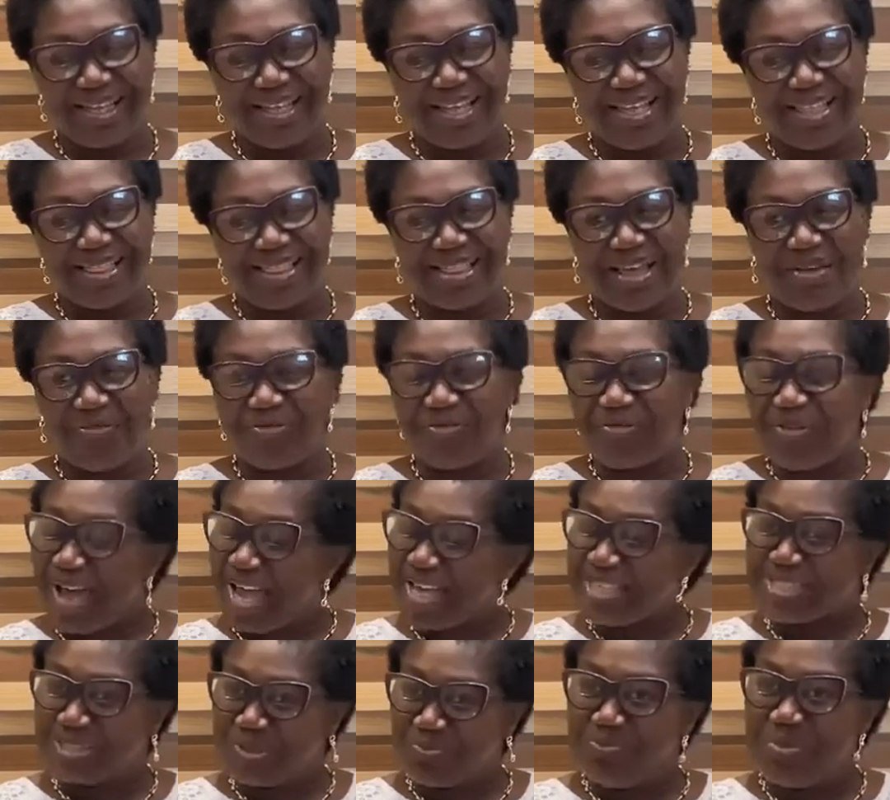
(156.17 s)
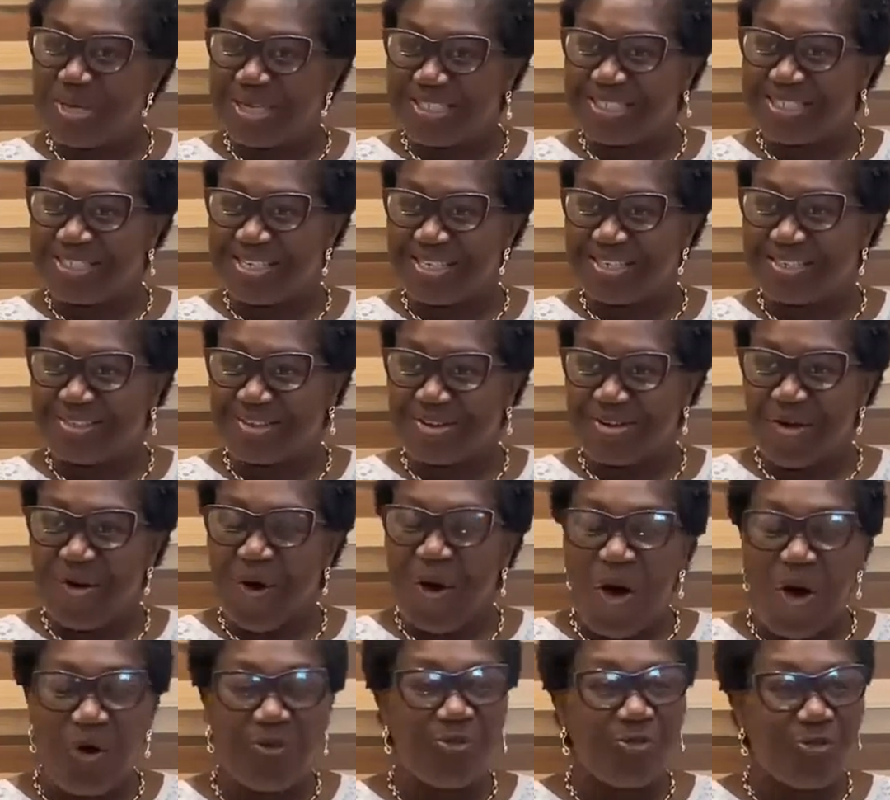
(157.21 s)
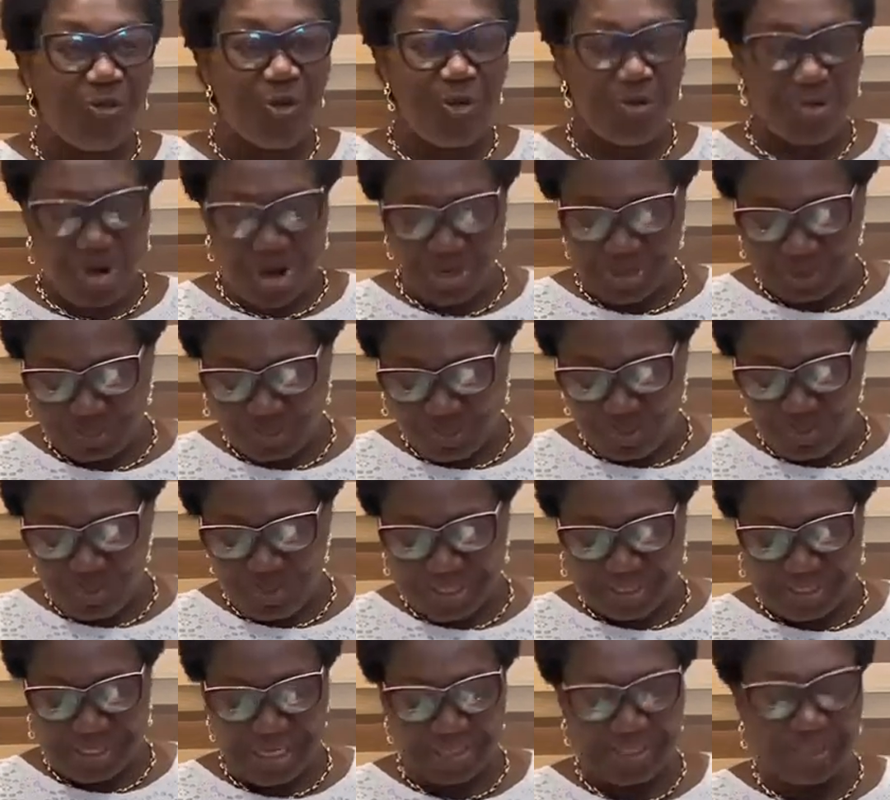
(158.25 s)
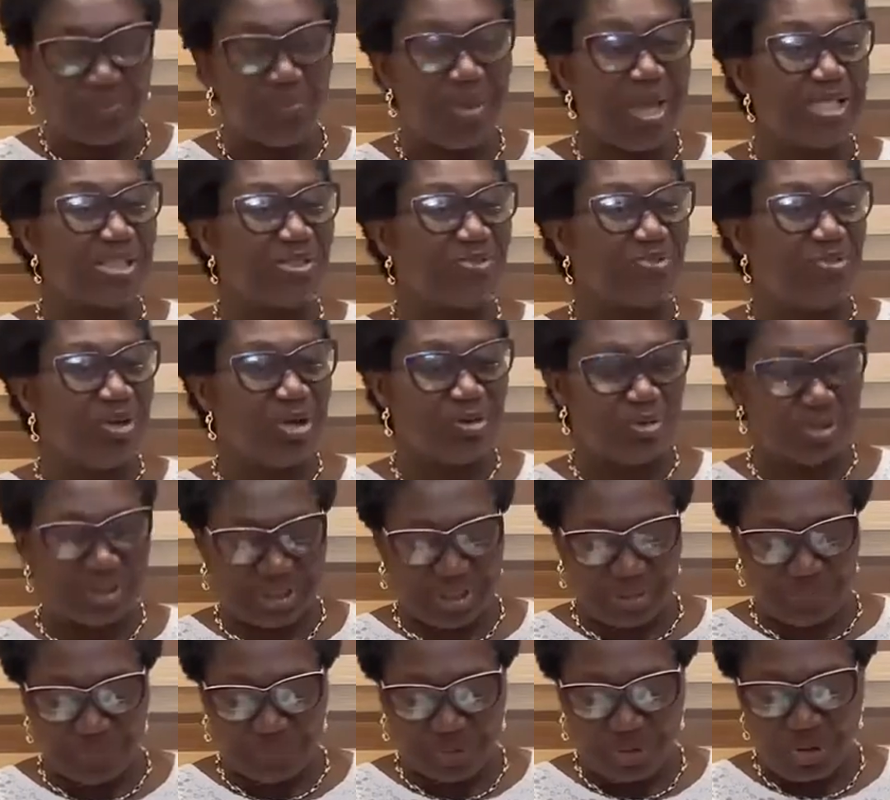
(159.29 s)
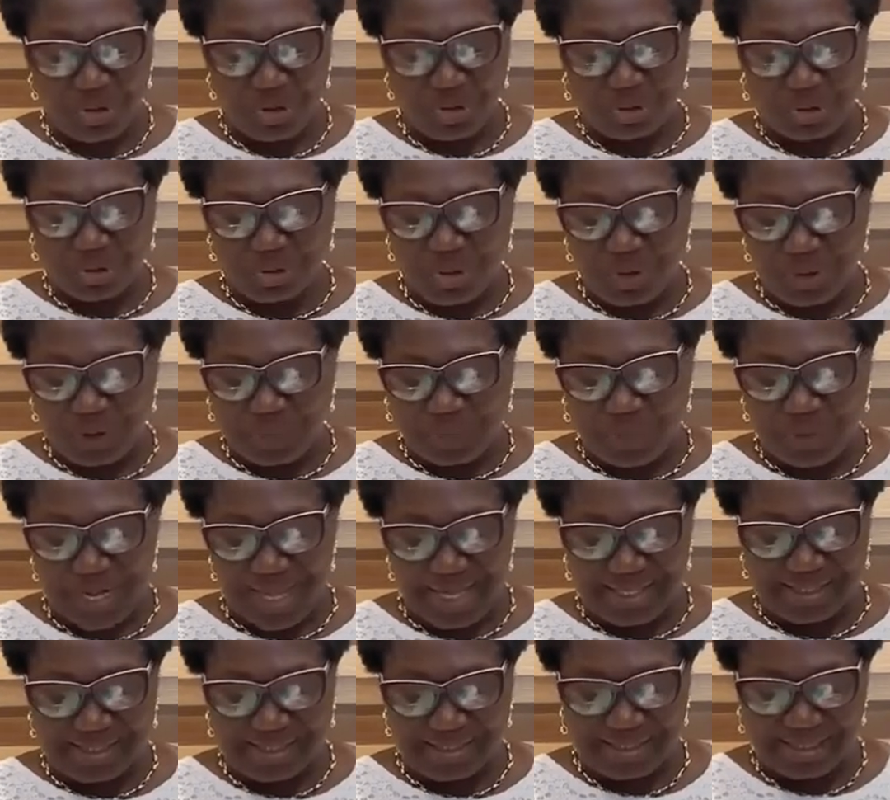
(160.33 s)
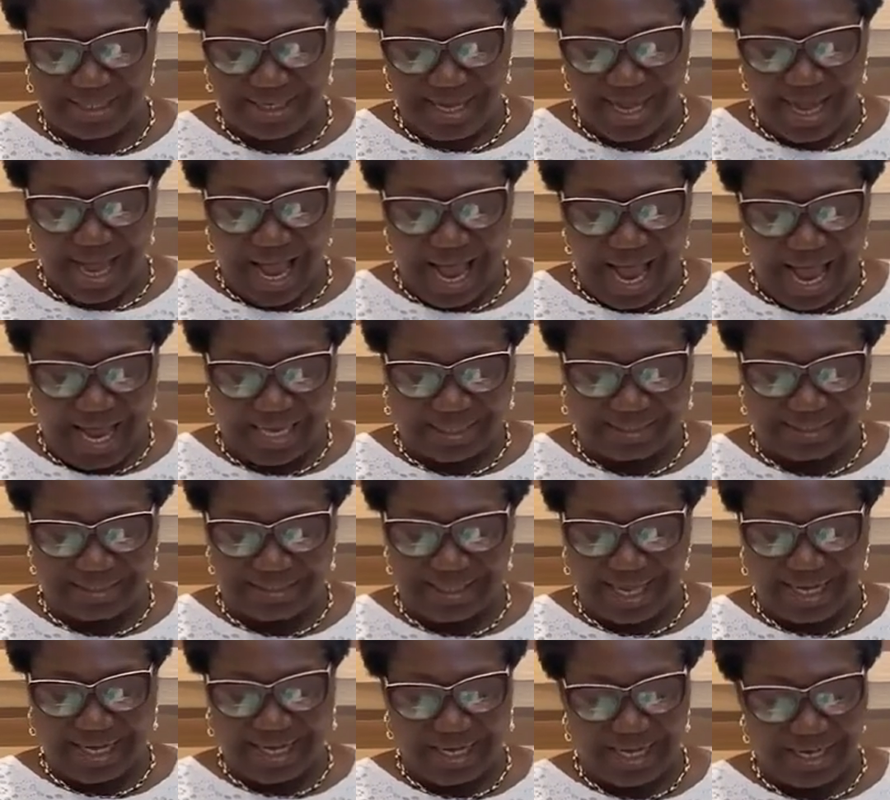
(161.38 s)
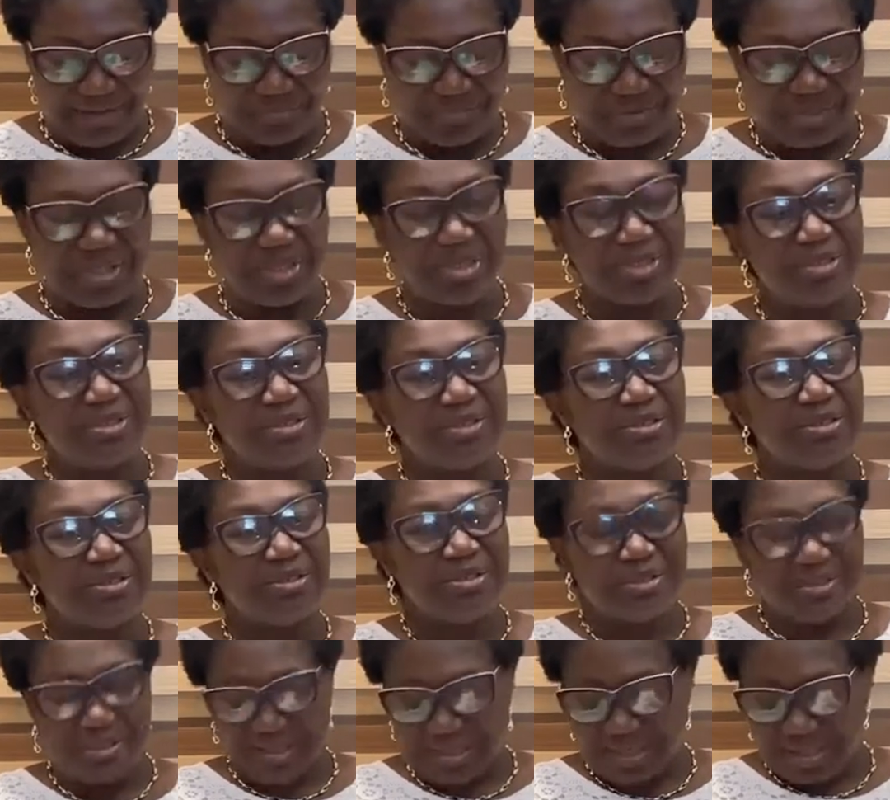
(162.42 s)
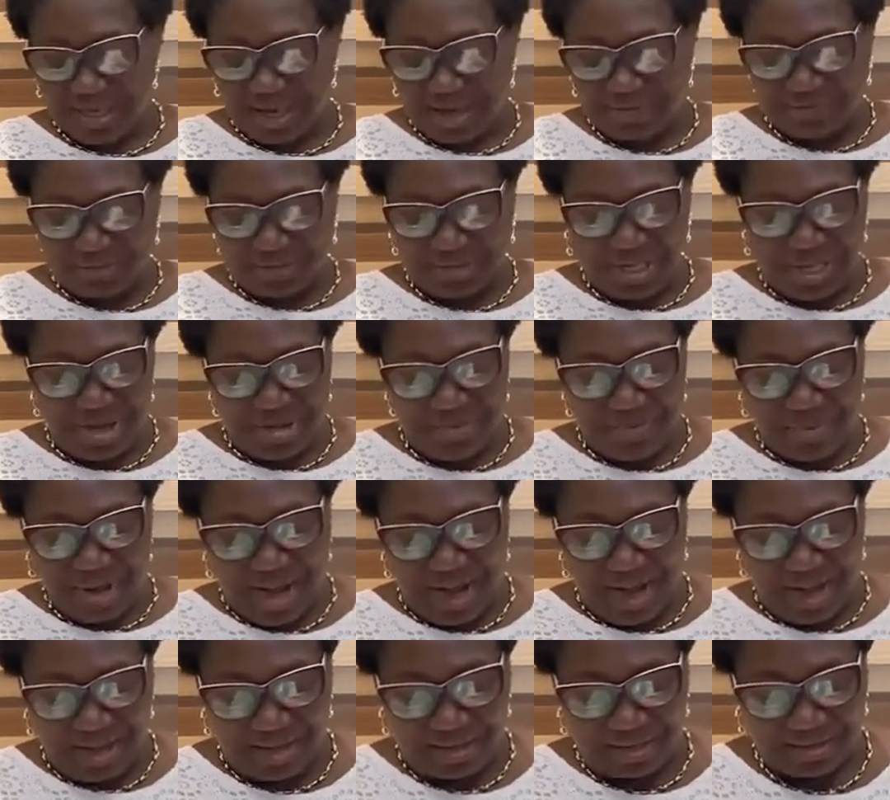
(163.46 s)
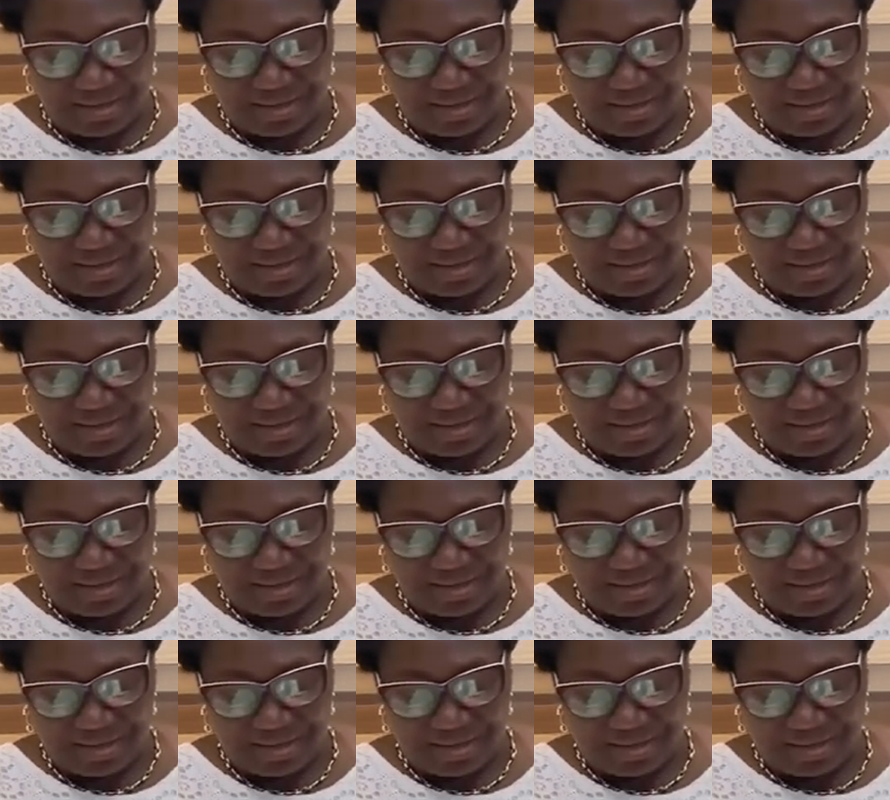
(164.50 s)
the first meeting of Full Gospel Businessmen's Fellowship took place at the Clifton Cafeteria,